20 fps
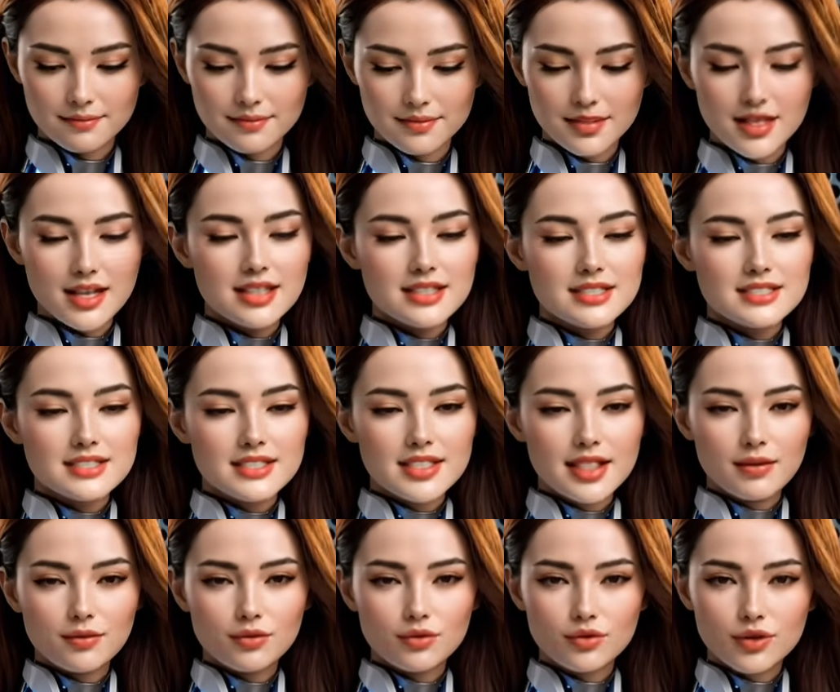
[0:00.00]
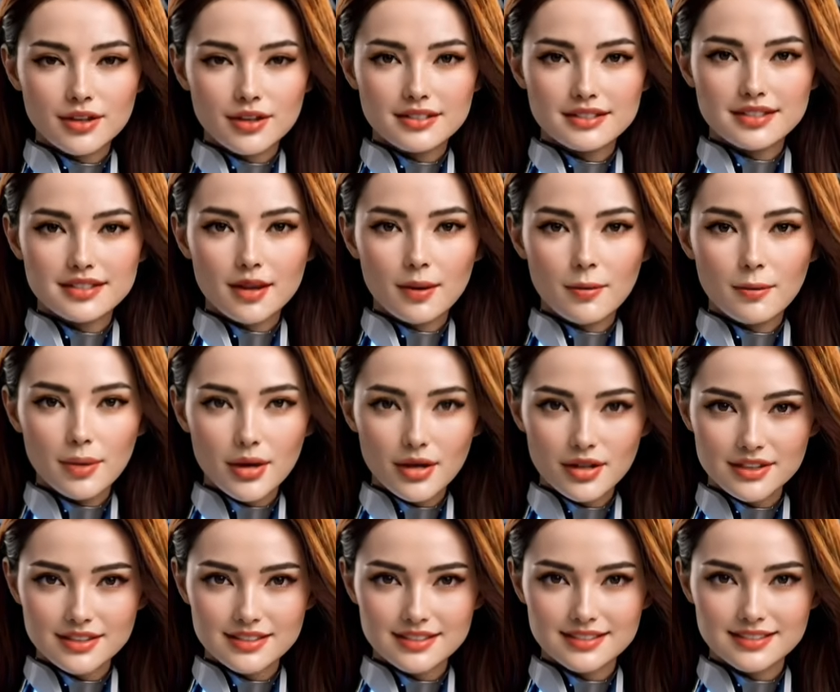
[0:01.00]
It runs past my f-pawn
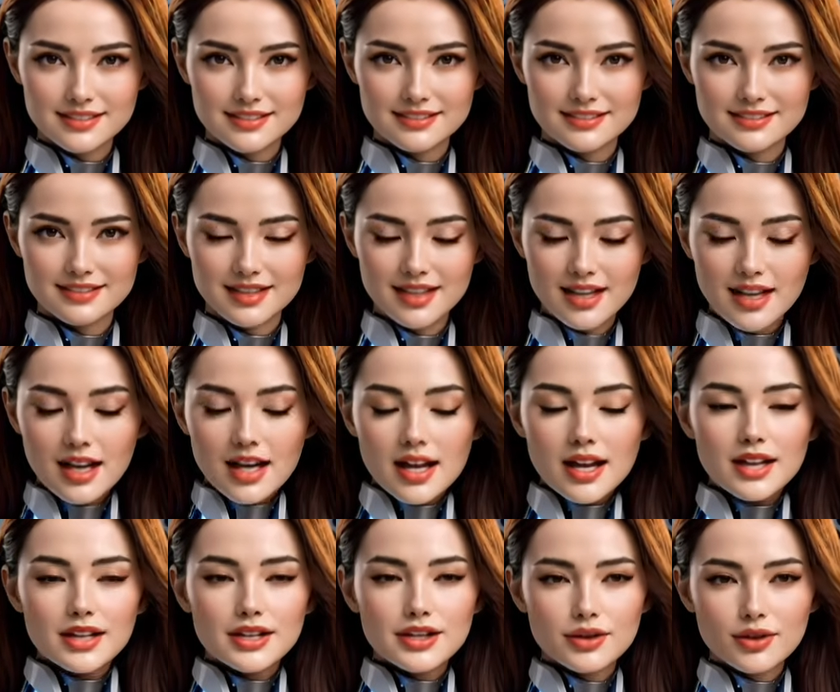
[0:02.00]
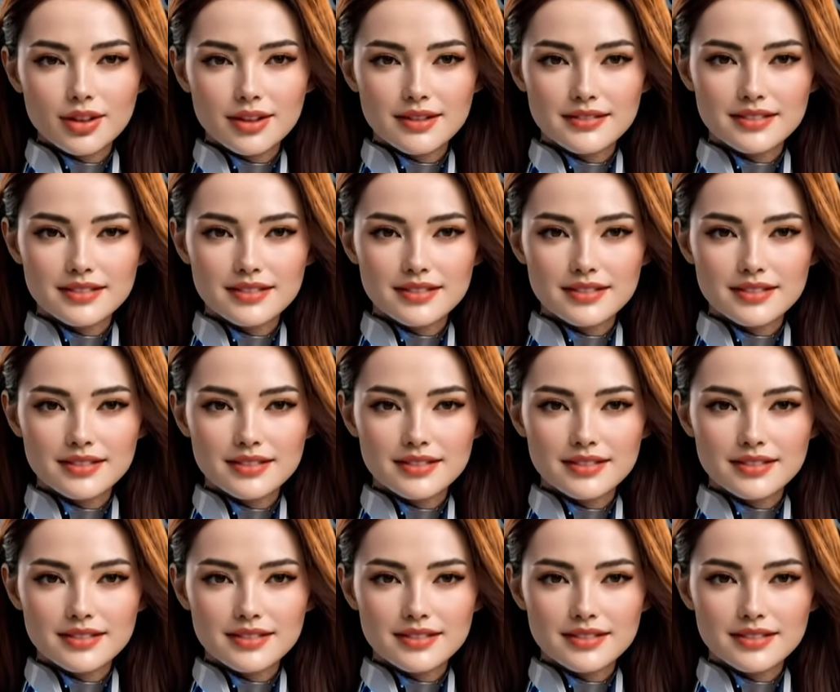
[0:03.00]
so the two can never touch,